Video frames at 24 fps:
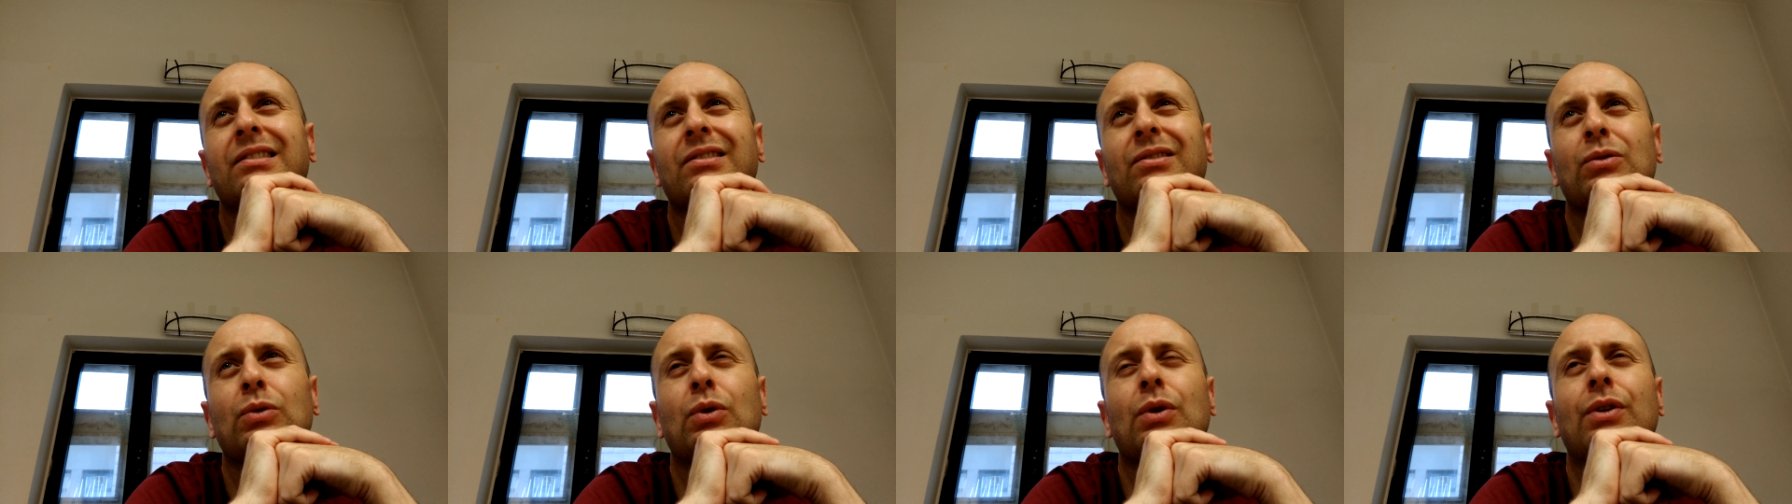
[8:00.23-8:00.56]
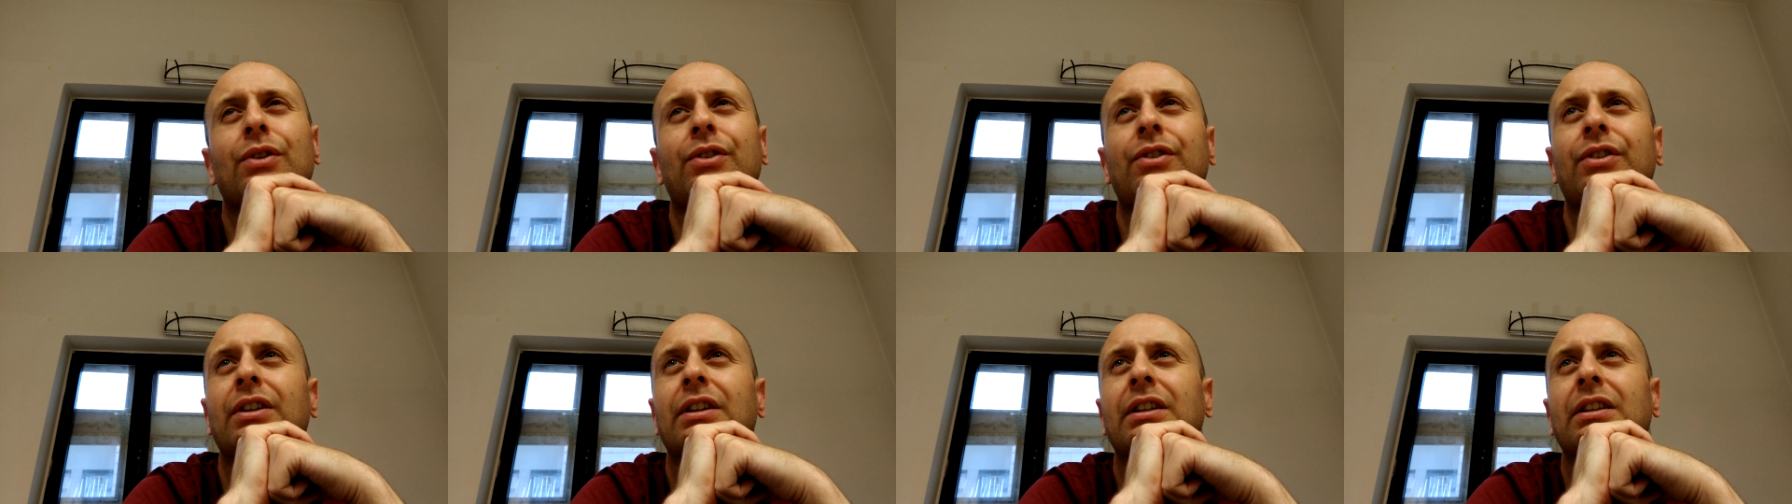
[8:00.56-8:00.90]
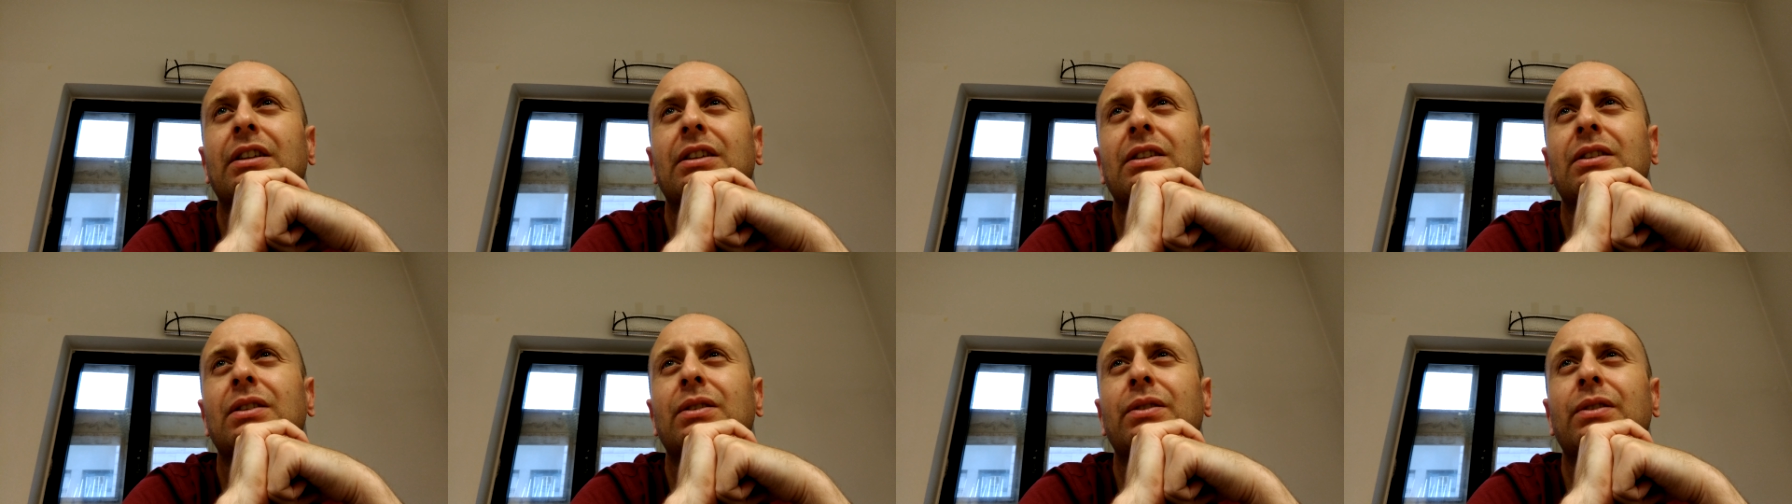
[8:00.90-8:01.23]

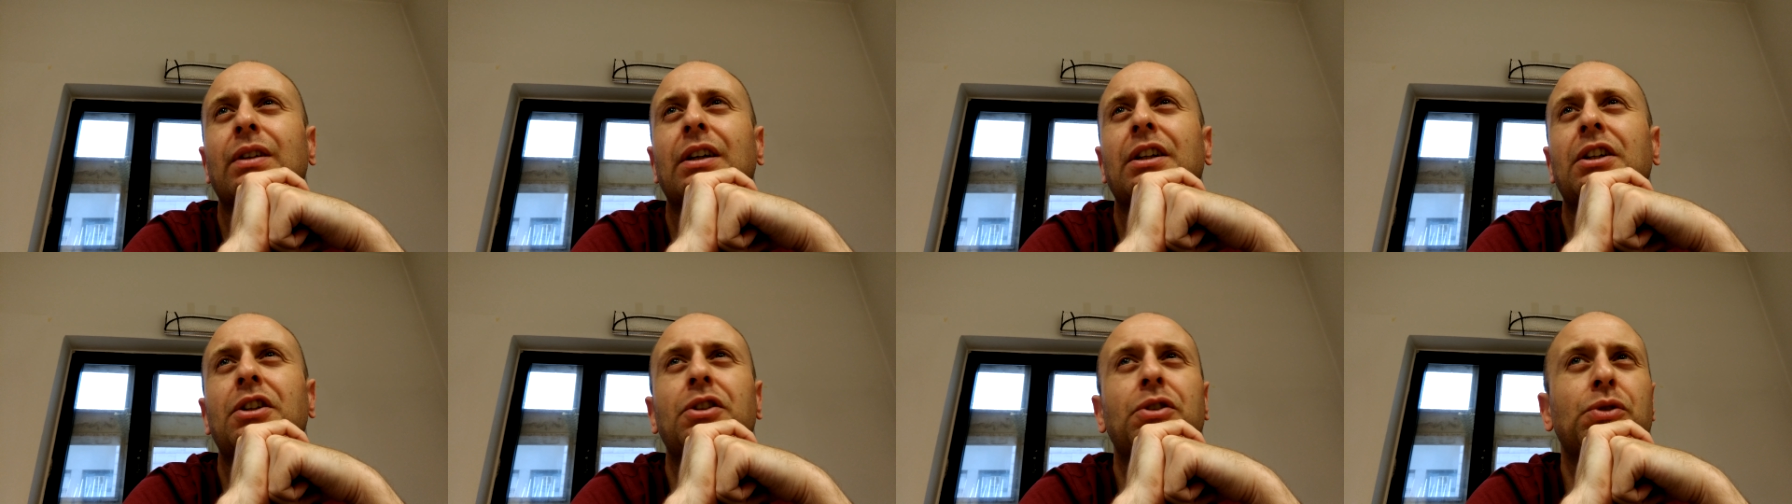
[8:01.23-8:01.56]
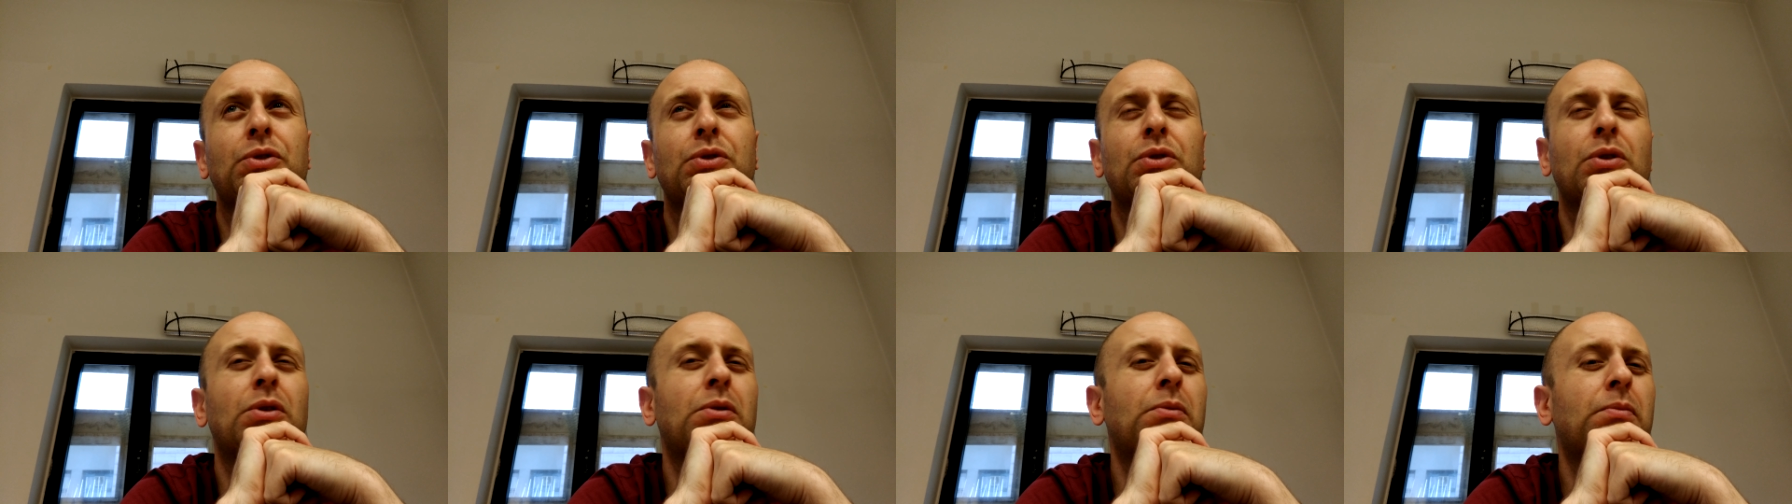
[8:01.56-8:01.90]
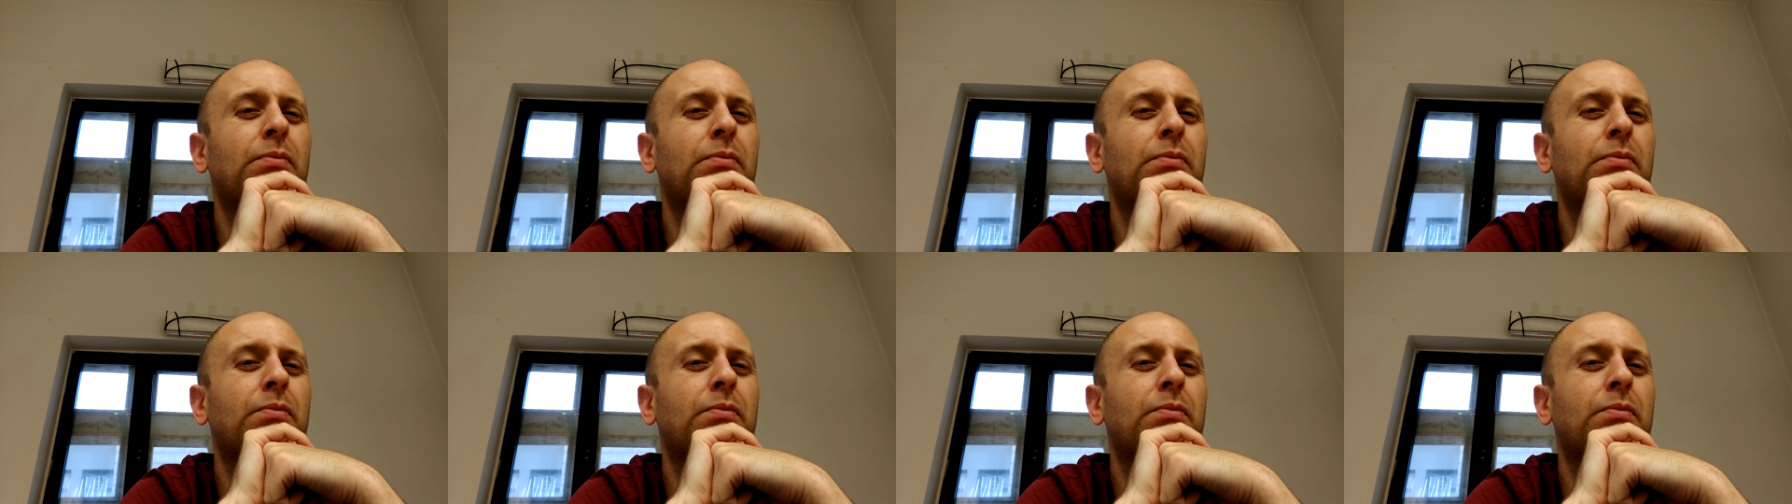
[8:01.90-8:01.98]
wondering whether you should